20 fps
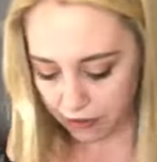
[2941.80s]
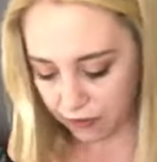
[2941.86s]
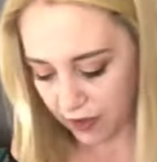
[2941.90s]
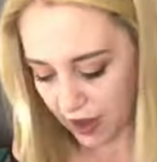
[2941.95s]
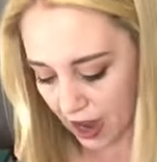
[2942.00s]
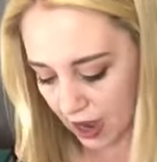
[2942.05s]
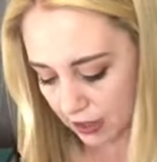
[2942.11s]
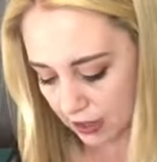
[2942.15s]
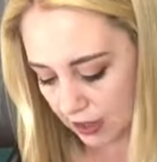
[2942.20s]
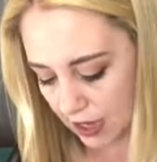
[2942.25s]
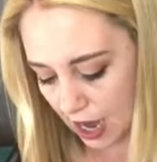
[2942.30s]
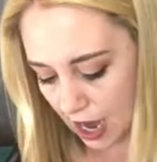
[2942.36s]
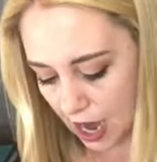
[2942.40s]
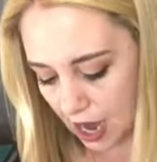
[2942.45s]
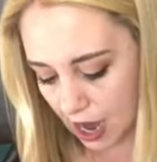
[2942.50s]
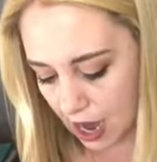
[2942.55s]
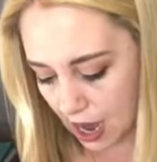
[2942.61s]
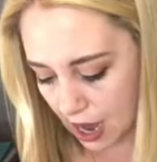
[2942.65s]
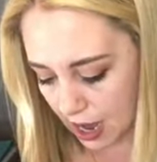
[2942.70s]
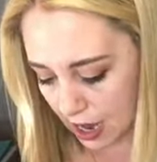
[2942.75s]
fun fact,
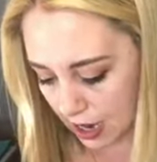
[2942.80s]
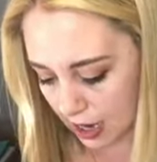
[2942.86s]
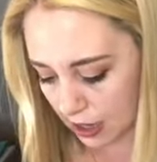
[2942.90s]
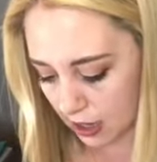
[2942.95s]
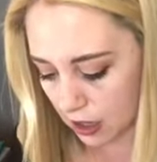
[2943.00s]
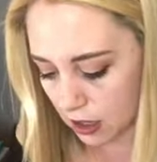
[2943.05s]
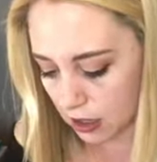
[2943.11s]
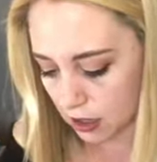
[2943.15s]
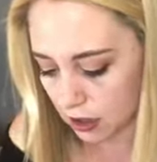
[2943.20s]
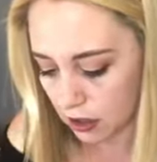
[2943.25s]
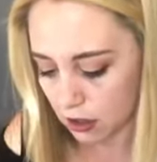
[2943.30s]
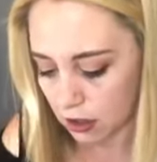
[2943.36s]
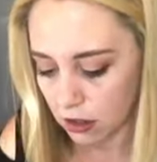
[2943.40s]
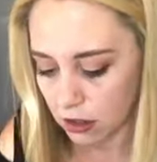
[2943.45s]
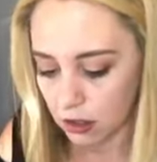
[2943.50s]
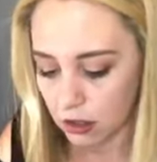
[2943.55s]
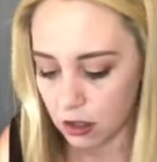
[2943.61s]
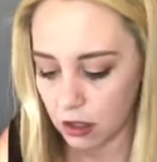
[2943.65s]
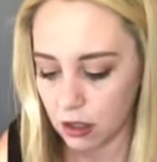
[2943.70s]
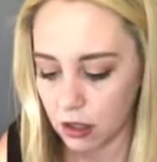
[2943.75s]
I
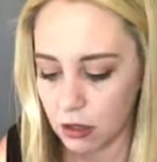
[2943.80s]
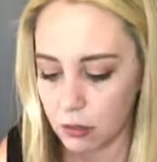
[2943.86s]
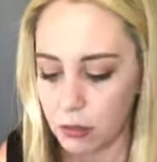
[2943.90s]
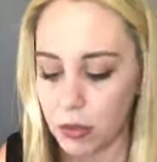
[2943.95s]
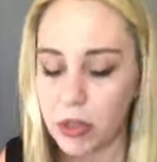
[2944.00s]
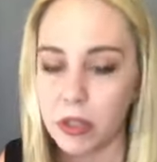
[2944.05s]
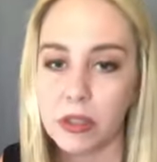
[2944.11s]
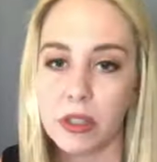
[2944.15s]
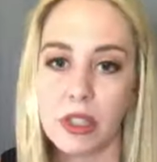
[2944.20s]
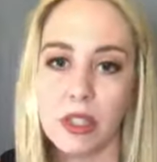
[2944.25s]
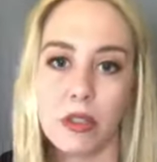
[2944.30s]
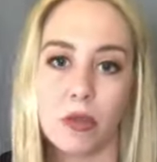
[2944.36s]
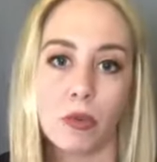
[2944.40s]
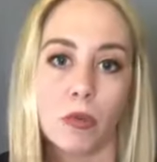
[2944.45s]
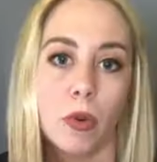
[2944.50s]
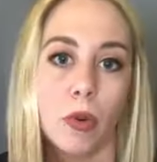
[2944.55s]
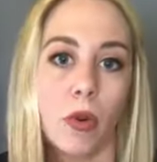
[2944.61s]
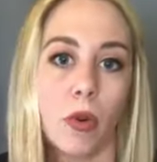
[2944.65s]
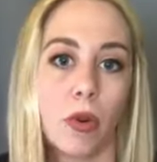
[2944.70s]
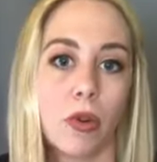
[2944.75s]

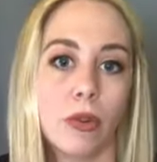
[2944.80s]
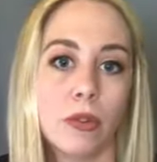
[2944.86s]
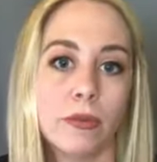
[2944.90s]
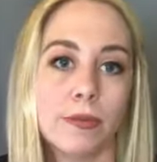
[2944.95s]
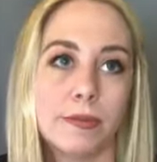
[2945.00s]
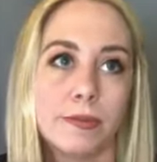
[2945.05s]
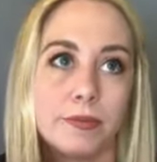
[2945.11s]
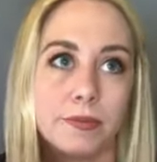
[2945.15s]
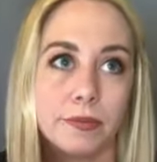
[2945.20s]
this role,